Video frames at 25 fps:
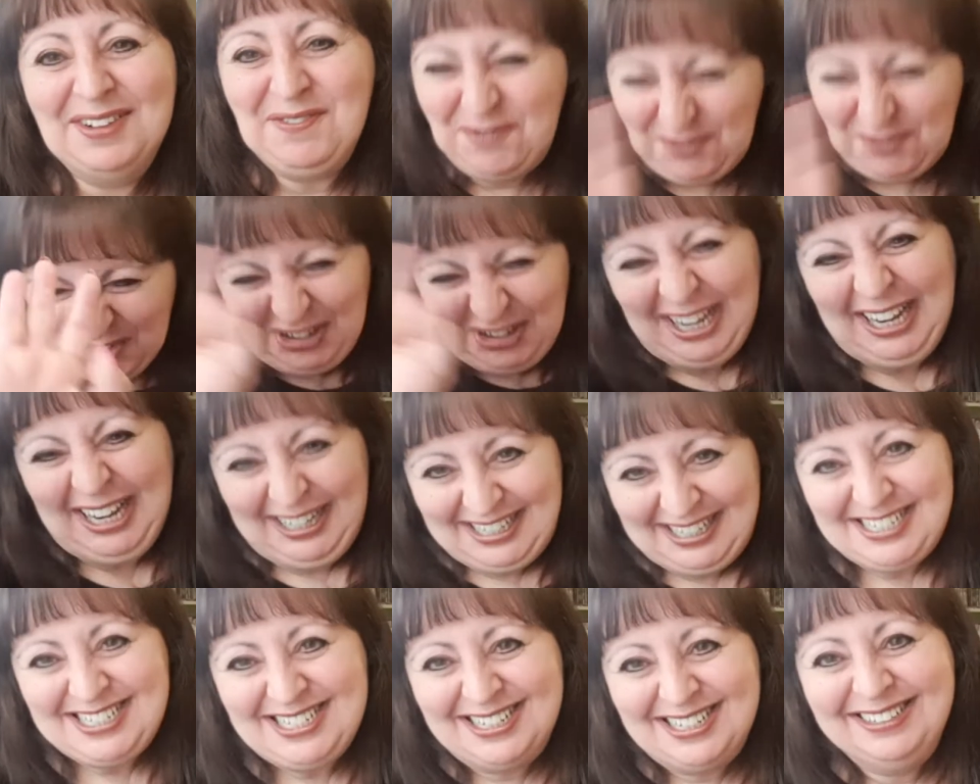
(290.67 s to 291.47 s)
Forget
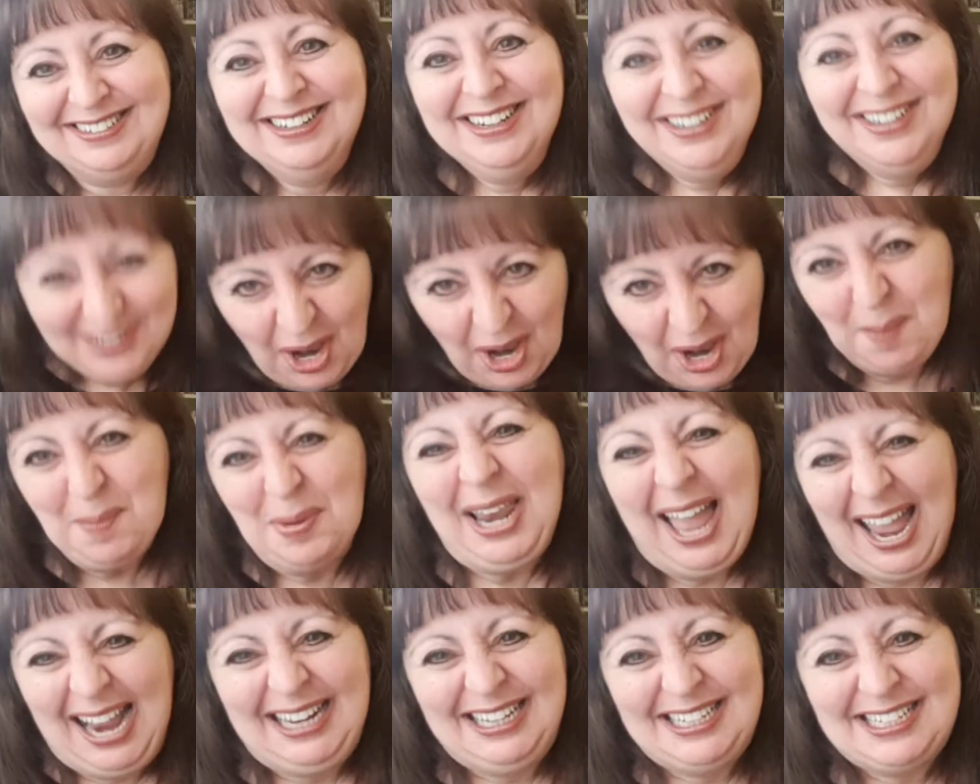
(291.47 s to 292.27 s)
it.
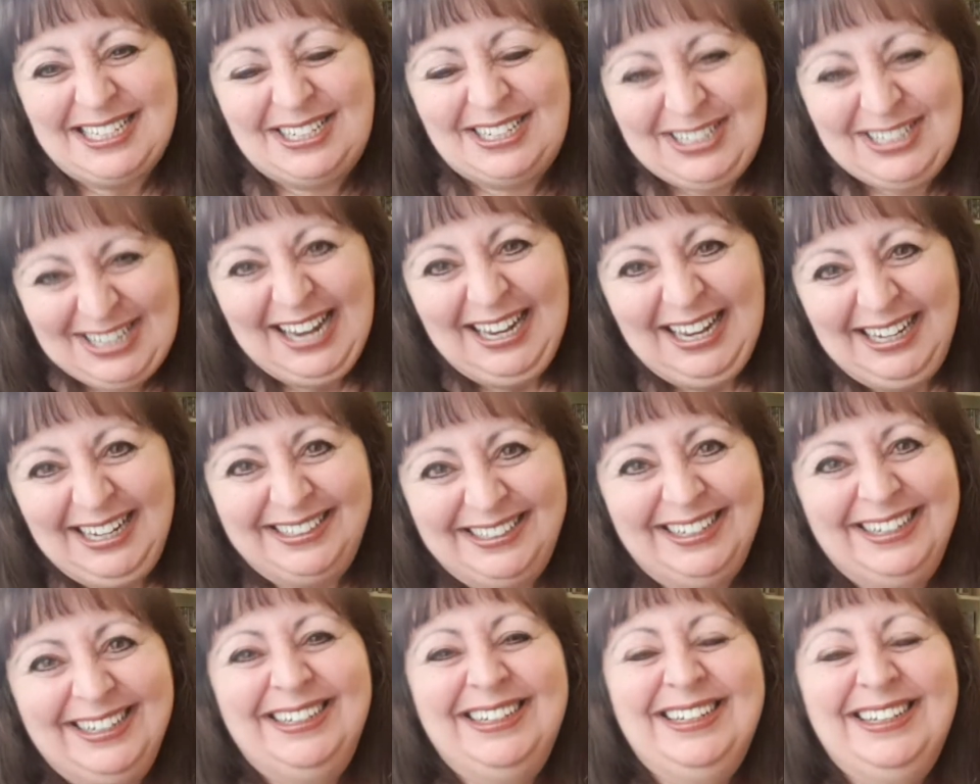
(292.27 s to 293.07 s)
I'm late. Get it?